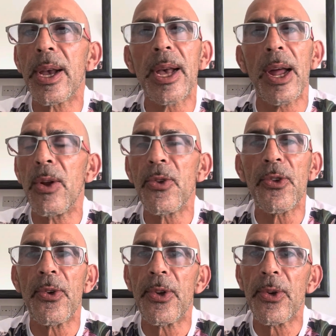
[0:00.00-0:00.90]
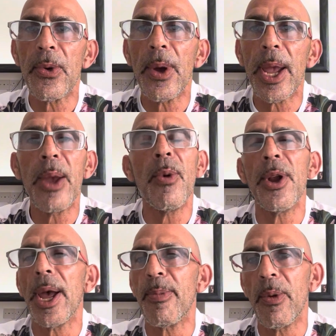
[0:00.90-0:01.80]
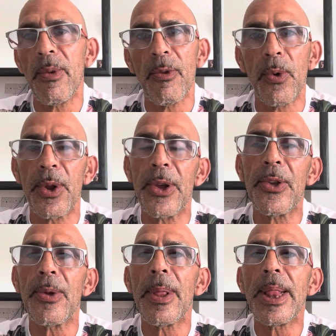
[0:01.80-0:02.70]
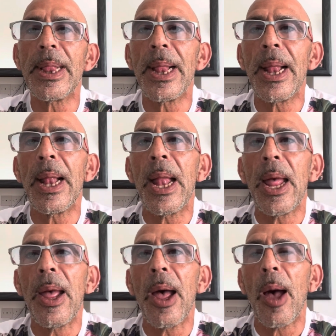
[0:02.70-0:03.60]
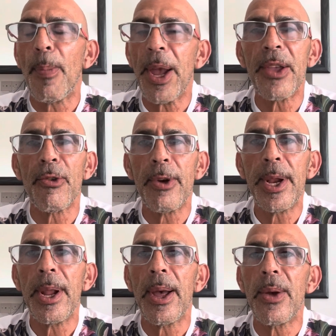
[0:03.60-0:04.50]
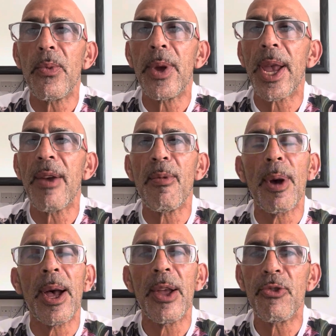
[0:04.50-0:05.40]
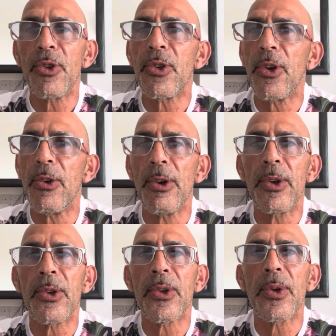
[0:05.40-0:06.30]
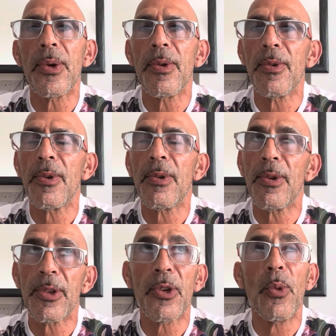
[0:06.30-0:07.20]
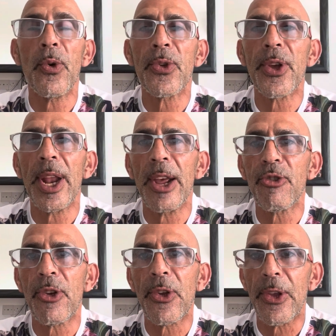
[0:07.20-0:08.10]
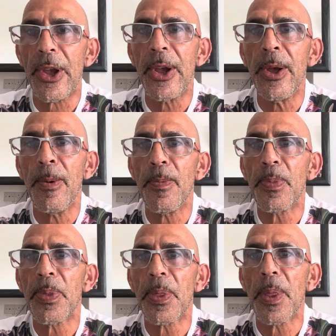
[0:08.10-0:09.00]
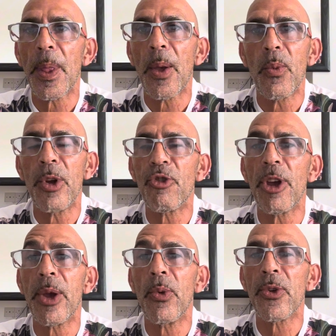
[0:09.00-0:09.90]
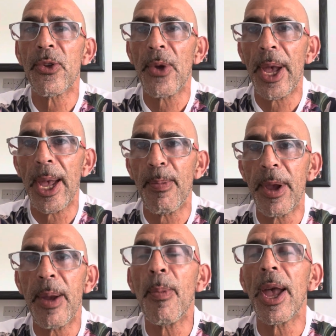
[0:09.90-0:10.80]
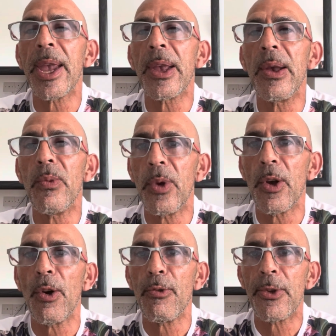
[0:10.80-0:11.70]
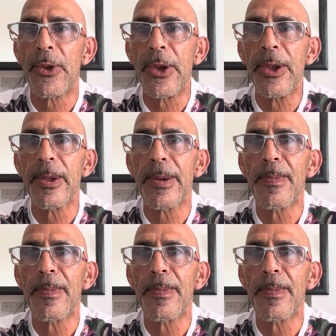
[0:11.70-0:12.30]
Cut long story short, he weren't happy with all this. I paid the rent, we gave him €100 towards the electricity, which he was not happy, but we got a receipt.